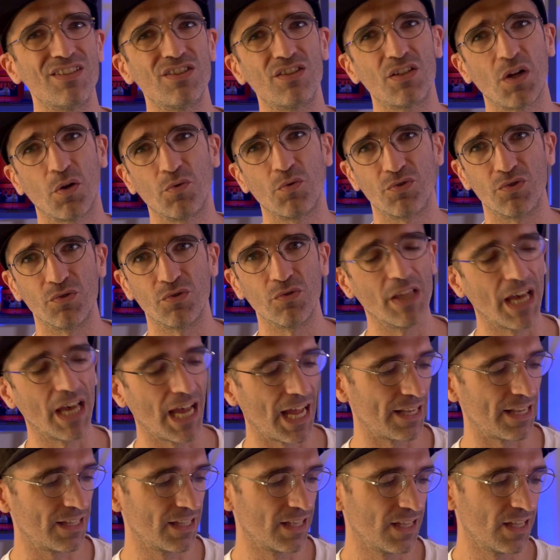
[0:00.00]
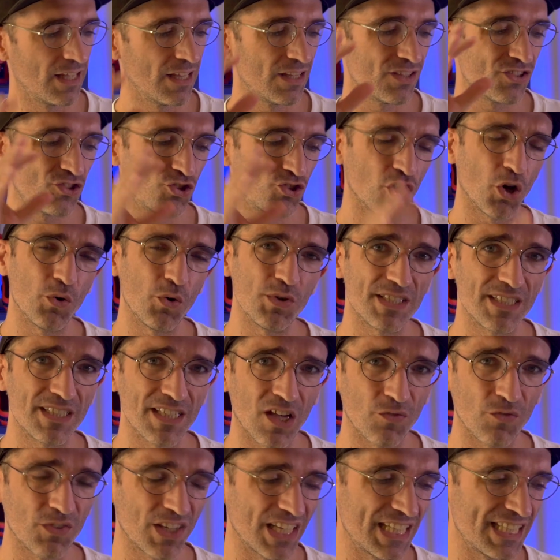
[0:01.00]
Don't do that. The show is
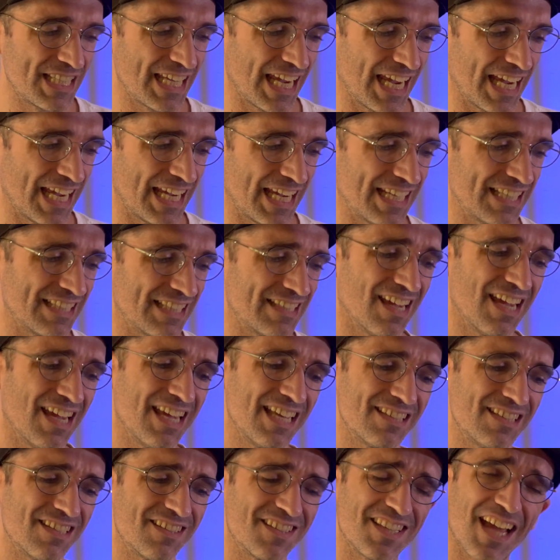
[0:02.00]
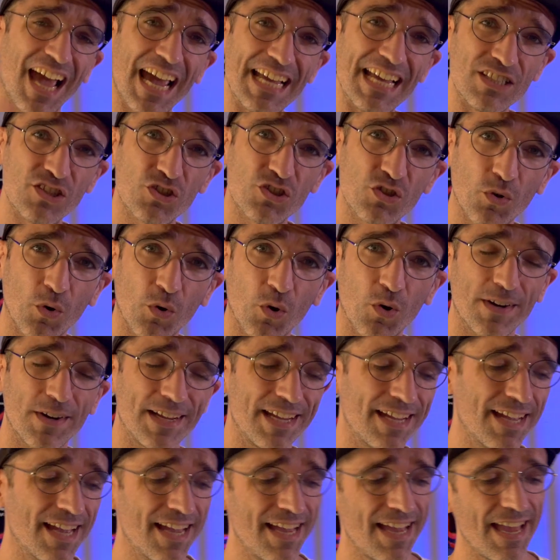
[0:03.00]
self-contained. It's a tight
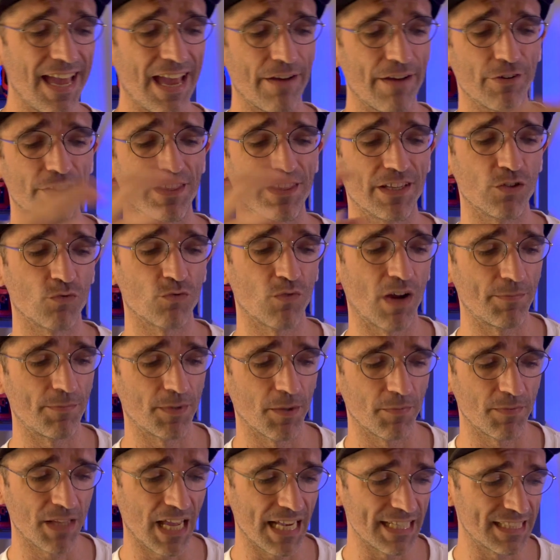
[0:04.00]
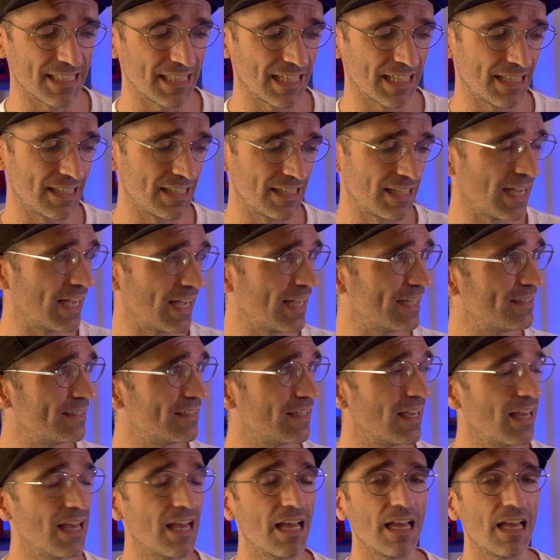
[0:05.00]
story. Everything is wrapped up nicely at the end.